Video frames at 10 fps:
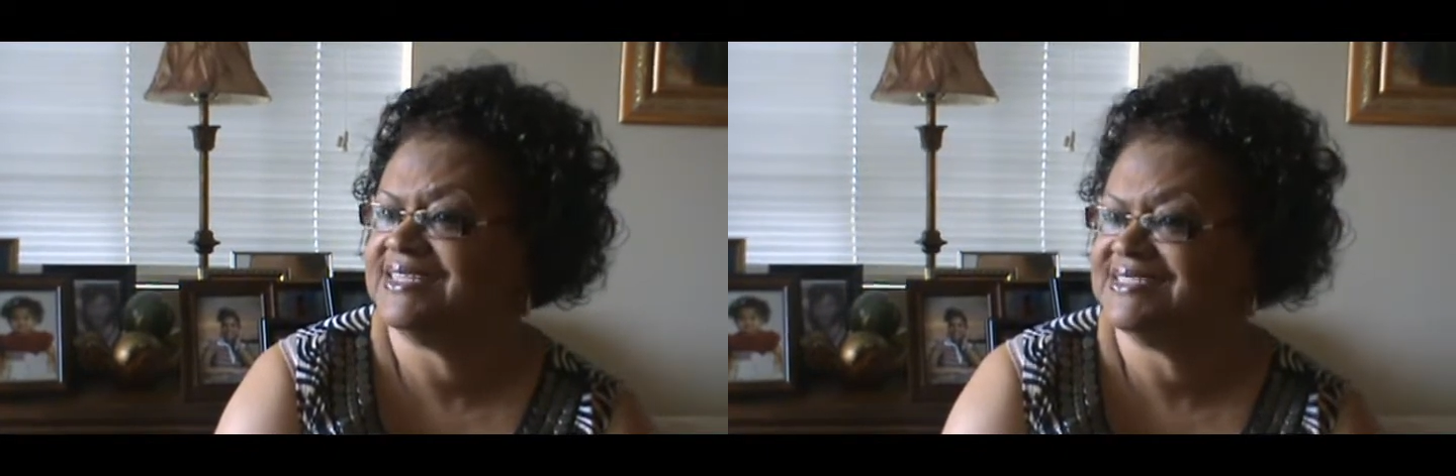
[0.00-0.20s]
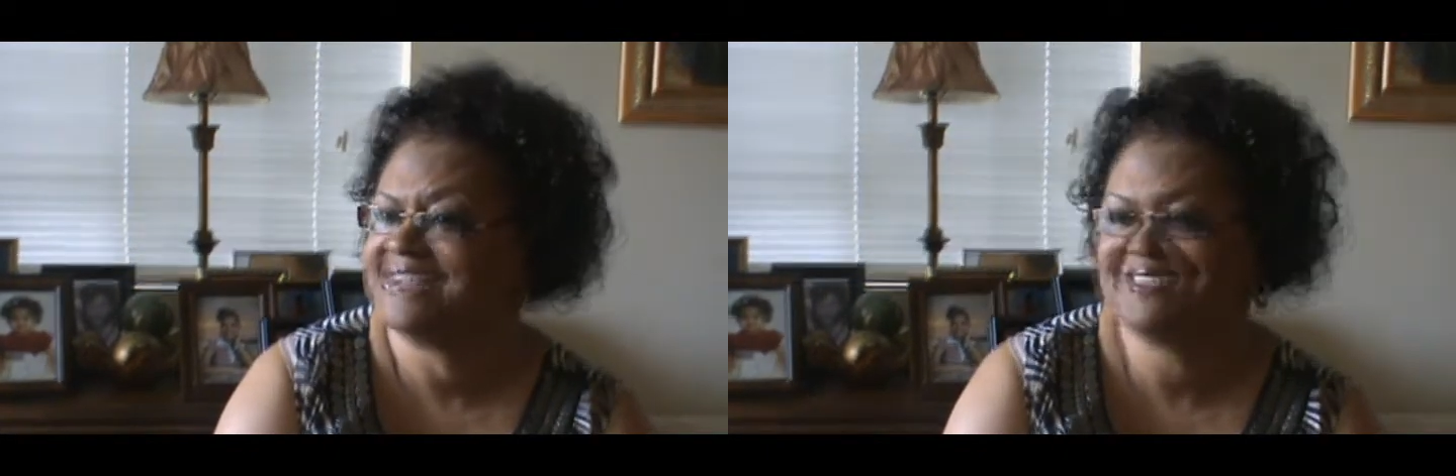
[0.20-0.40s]

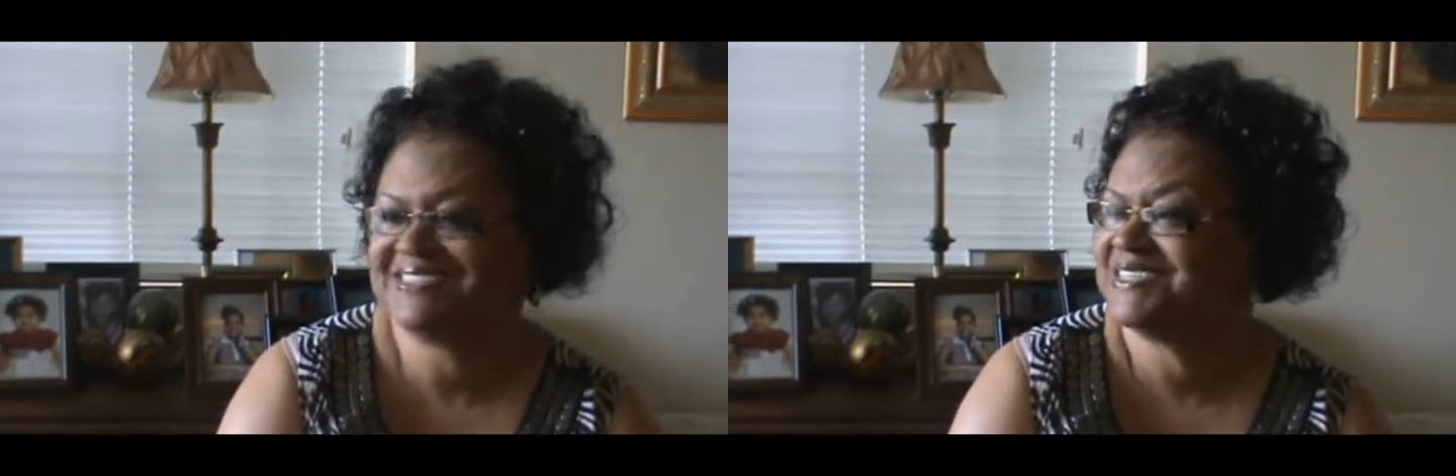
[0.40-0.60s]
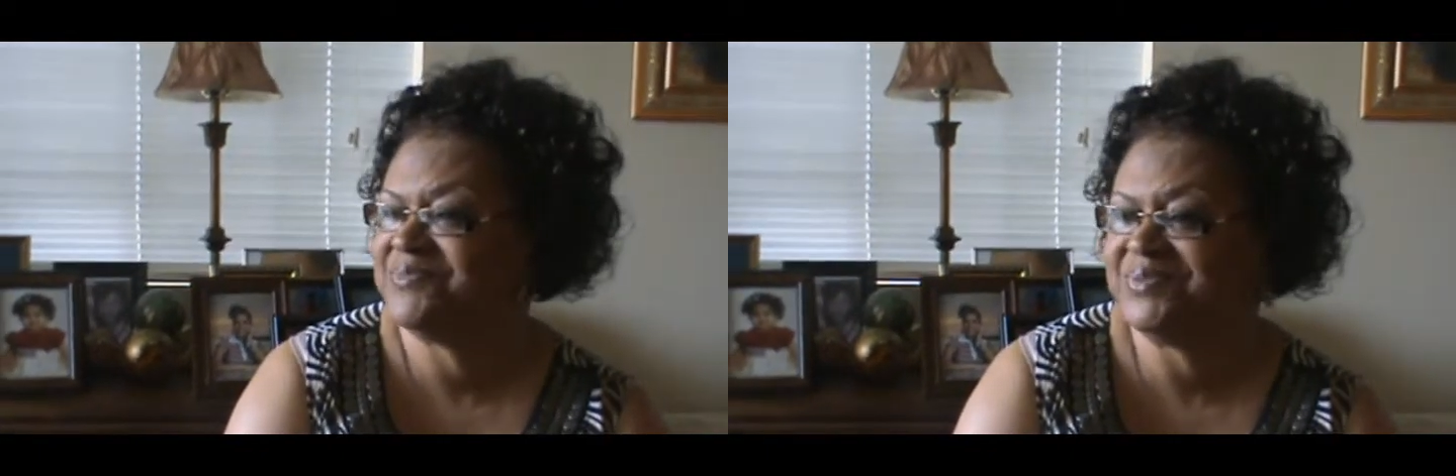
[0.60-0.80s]
because I
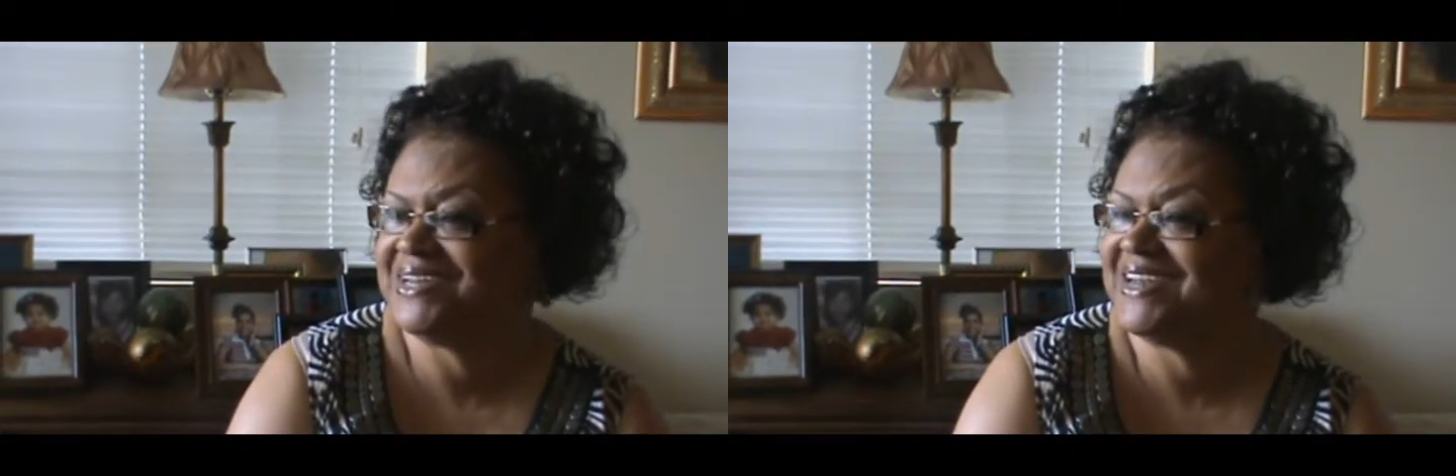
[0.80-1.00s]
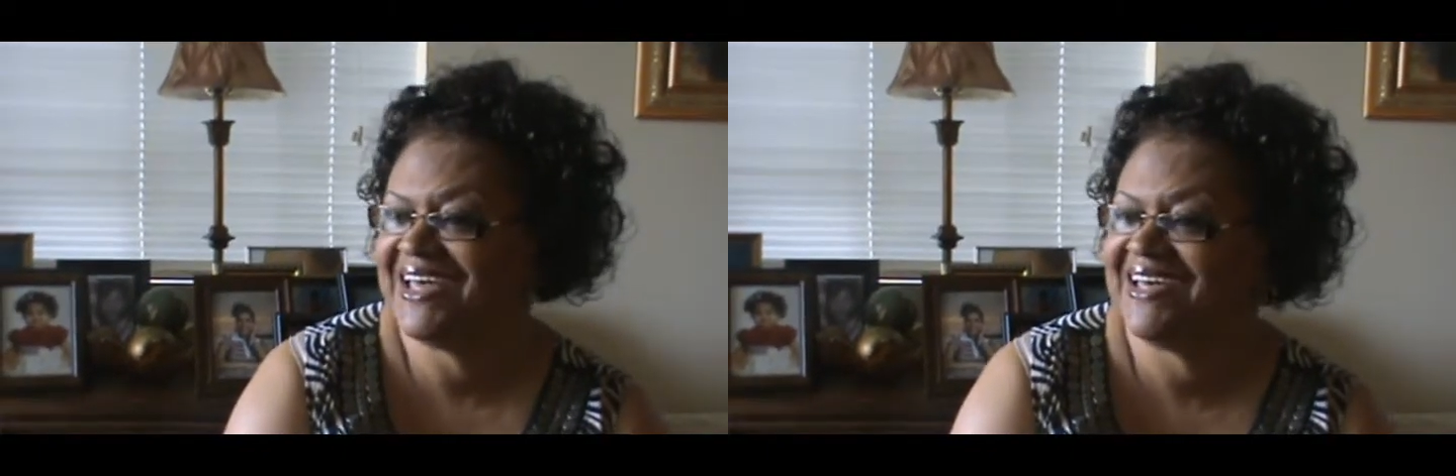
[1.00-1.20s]
just couldn't
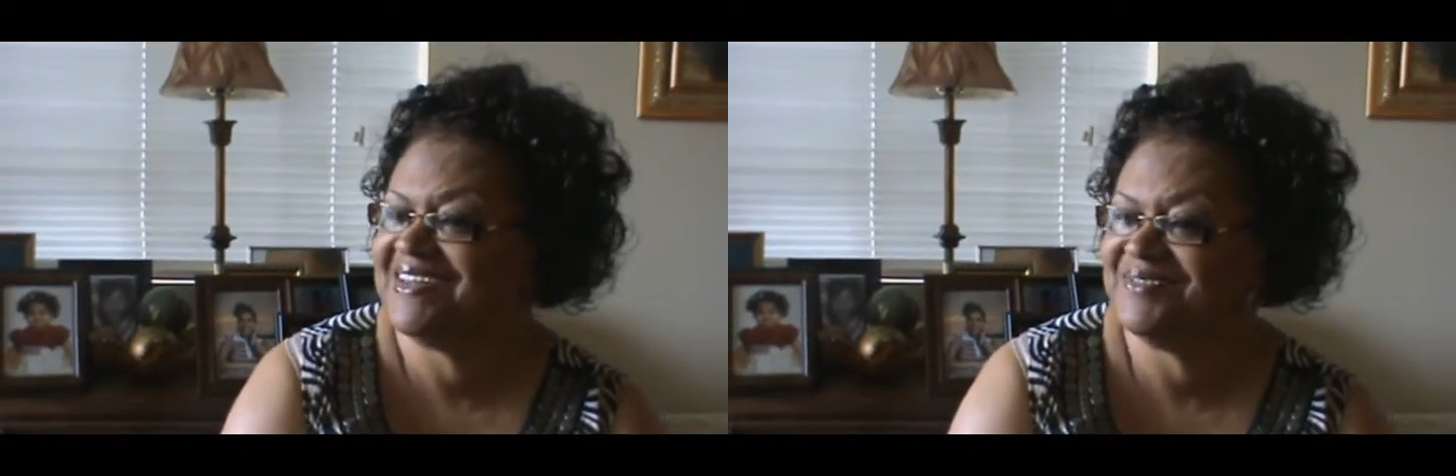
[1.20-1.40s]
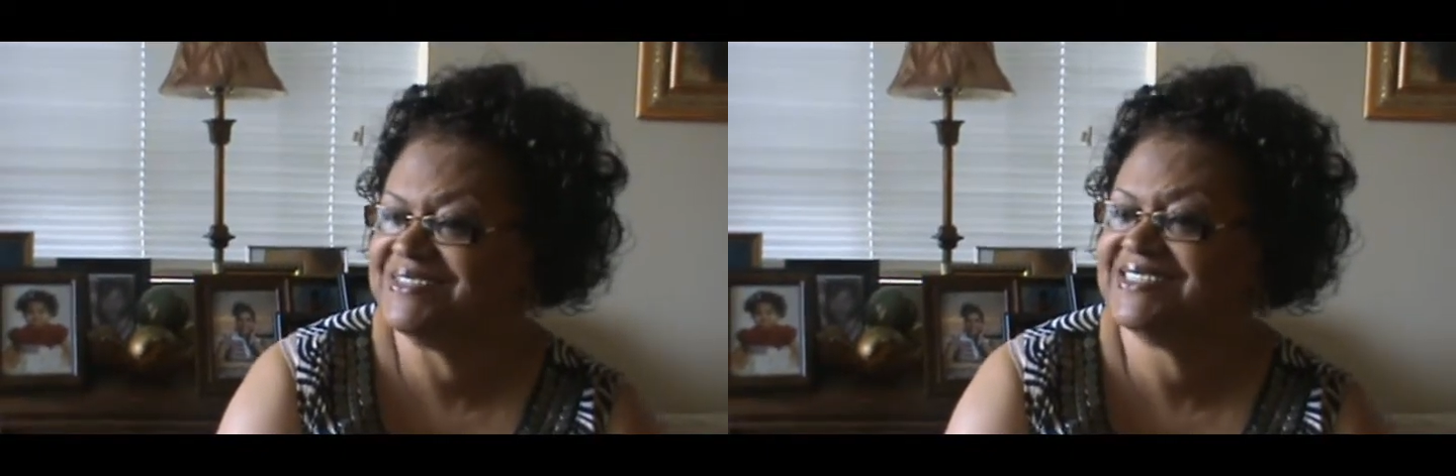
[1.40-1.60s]
put it
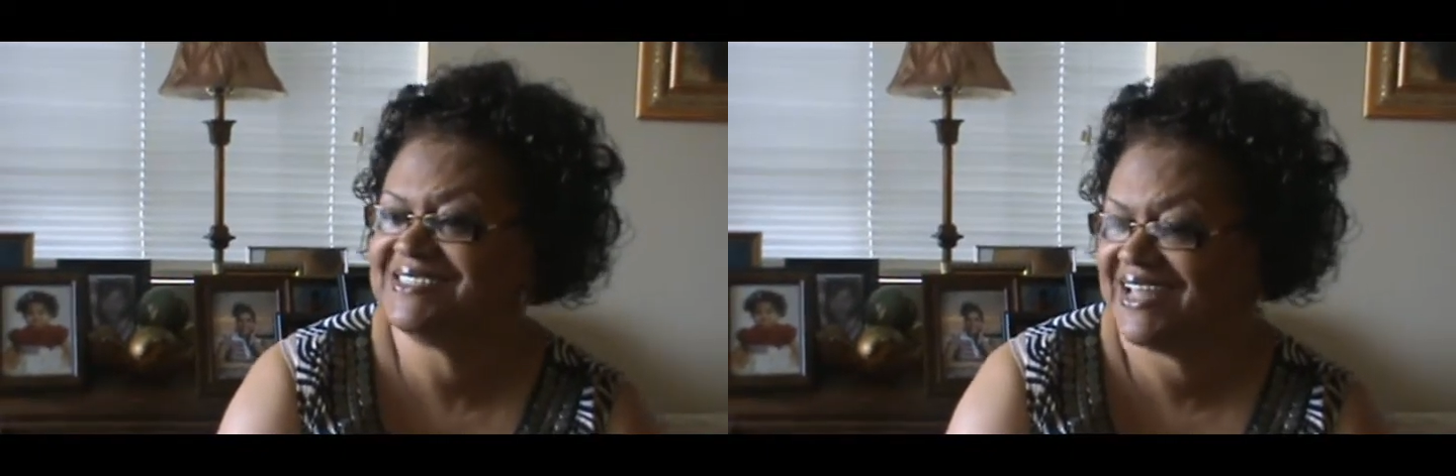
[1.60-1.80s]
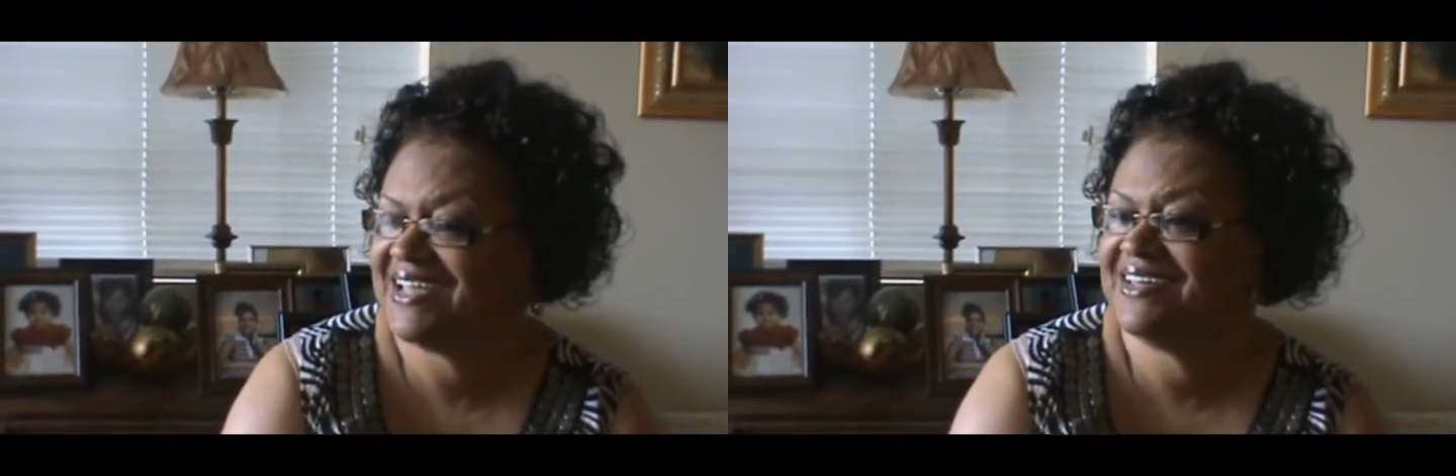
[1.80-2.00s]
down. It was
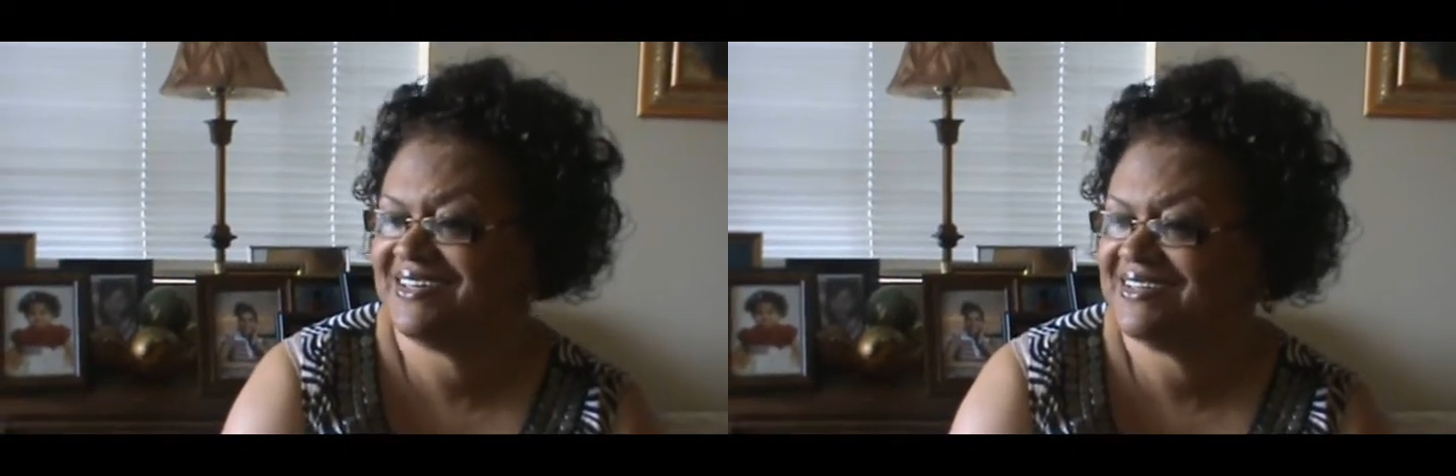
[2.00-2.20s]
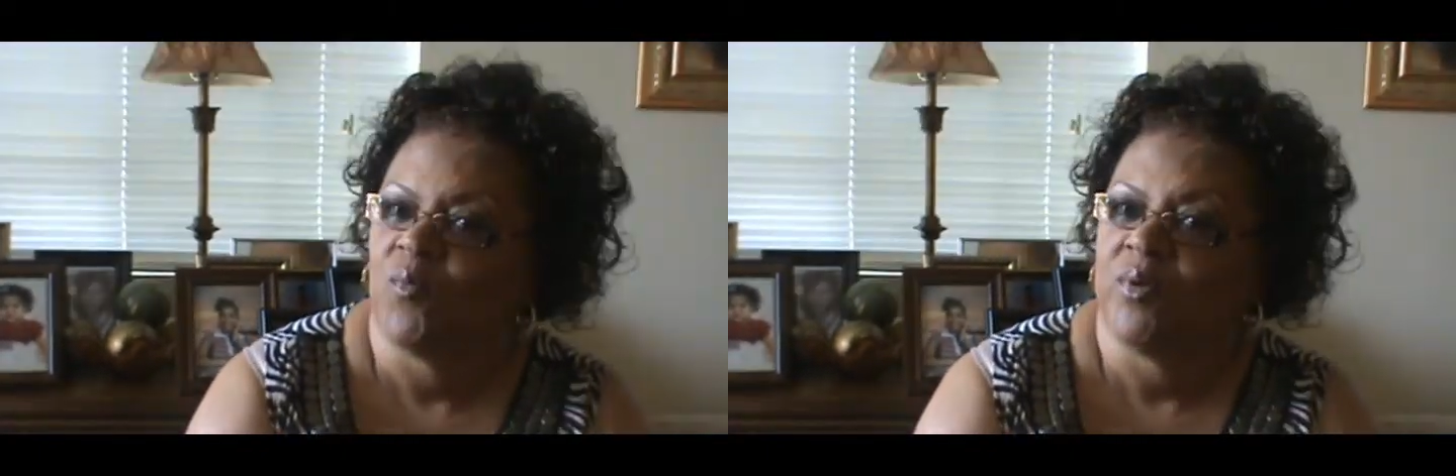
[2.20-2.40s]
just that good.